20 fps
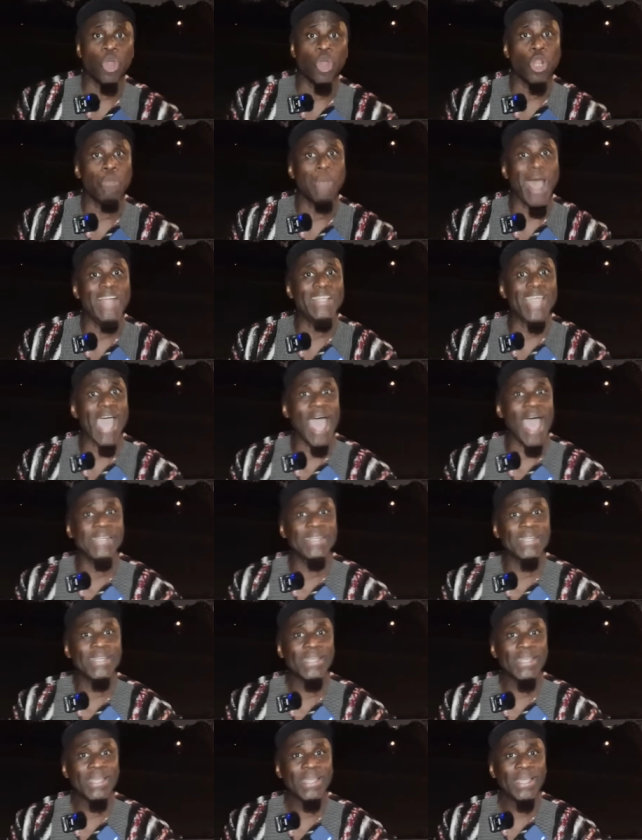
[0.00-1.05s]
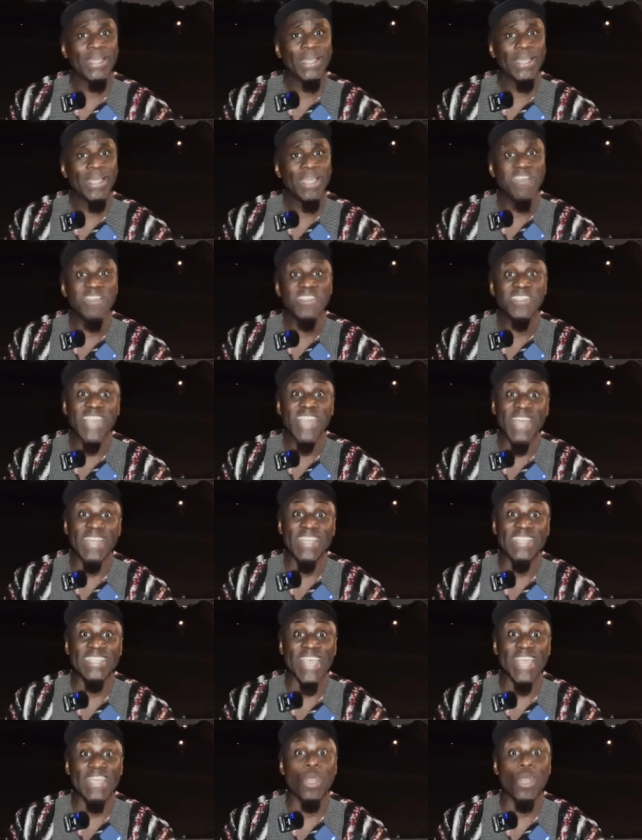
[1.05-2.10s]
of mankind. Instead, he
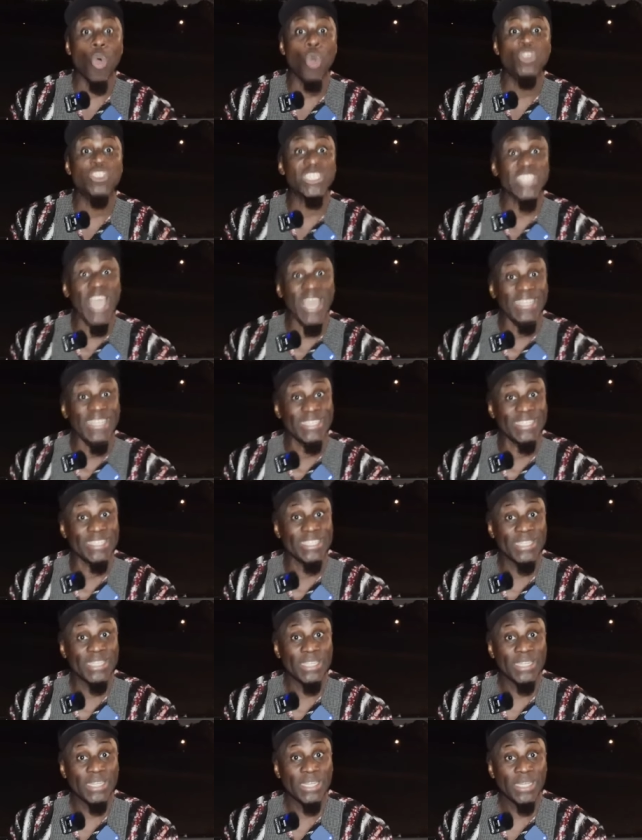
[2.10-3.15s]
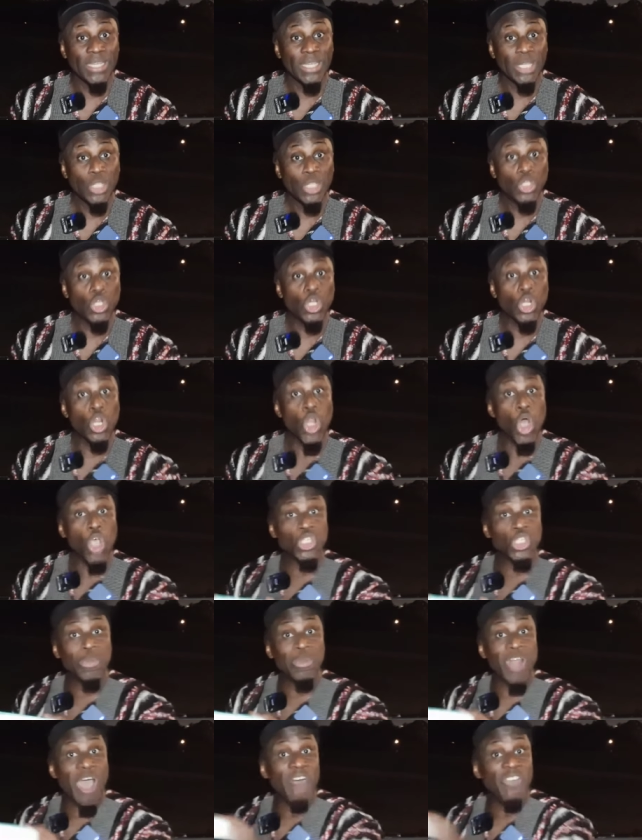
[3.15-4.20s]
said he was sent to the lost
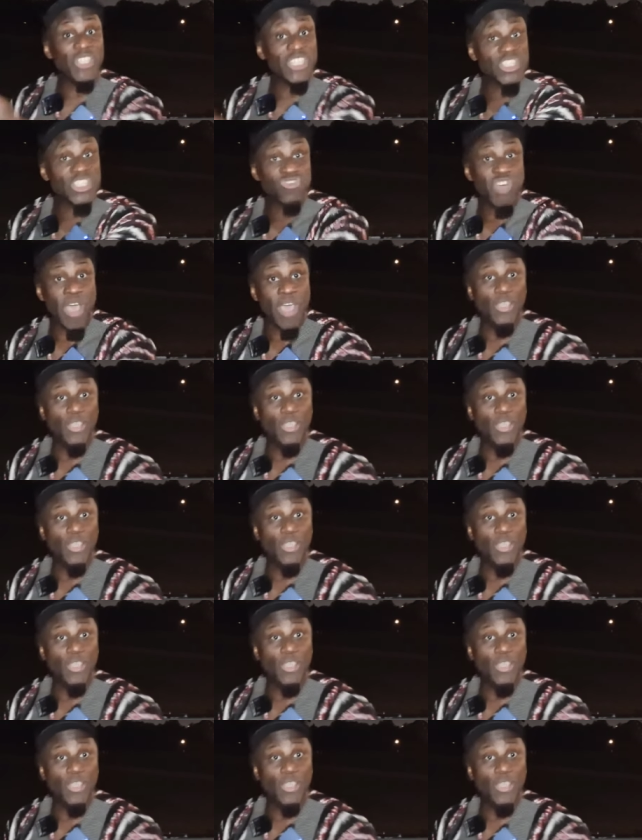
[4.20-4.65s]
sheep of Israel.